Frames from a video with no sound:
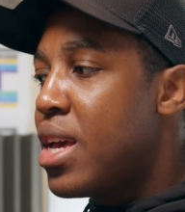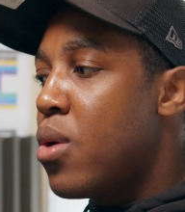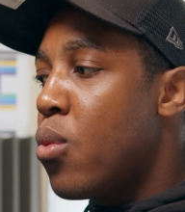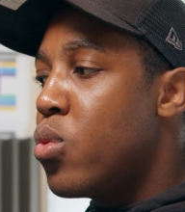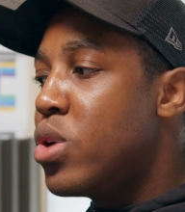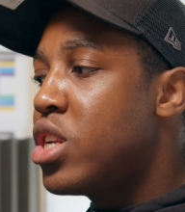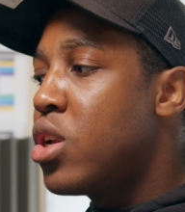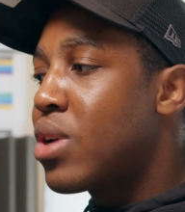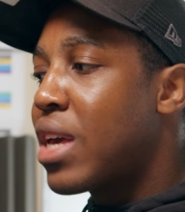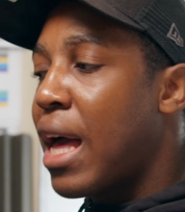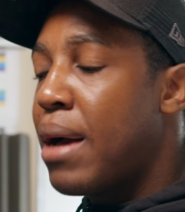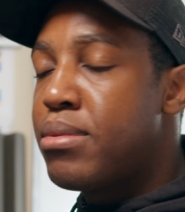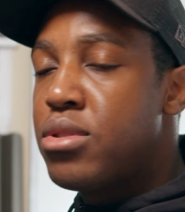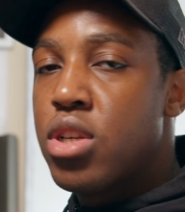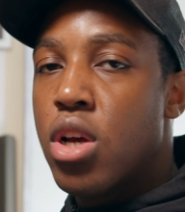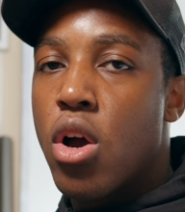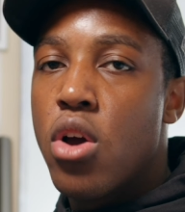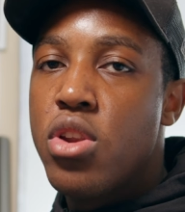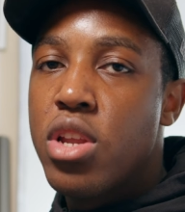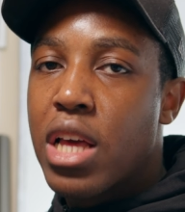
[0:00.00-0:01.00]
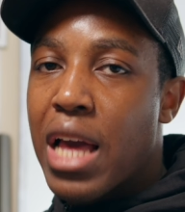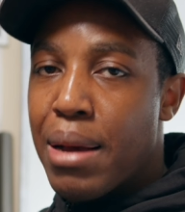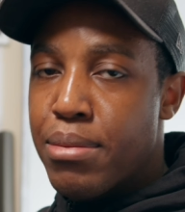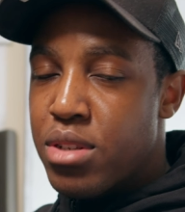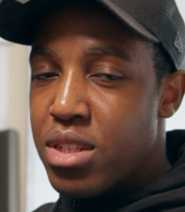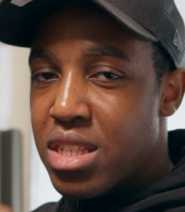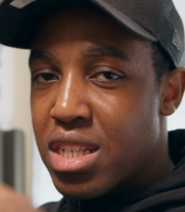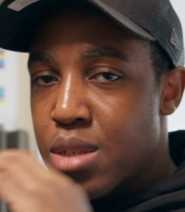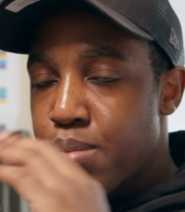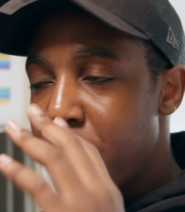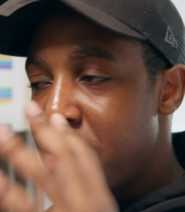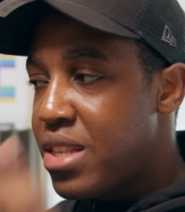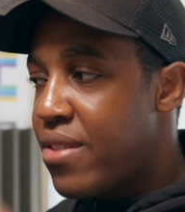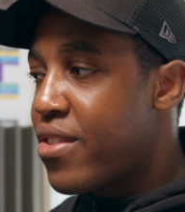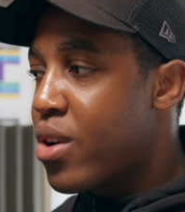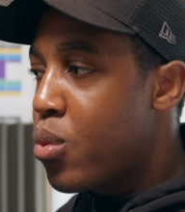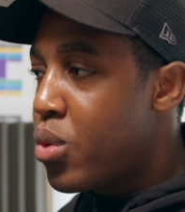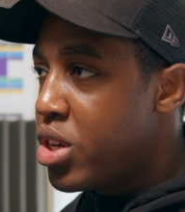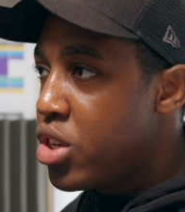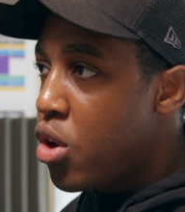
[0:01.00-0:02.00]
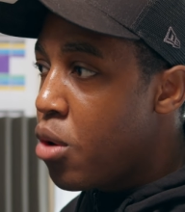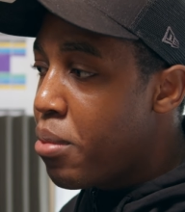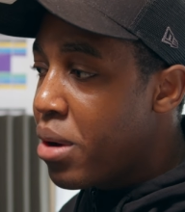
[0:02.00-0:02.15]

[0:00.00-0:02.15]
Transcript: Window capture only captures a specific window.